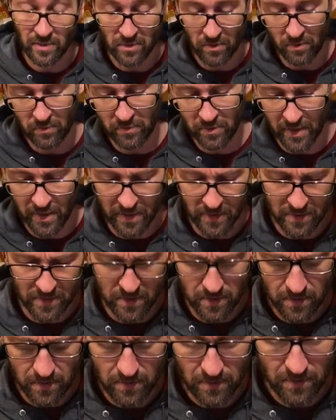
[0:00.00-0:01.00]
So a
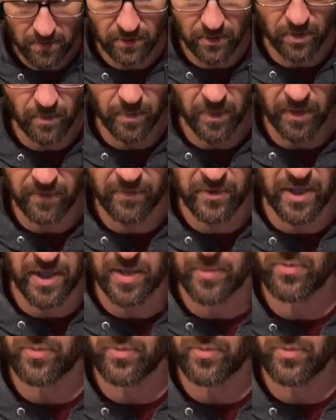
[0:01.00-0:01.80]
nice little bit of cutting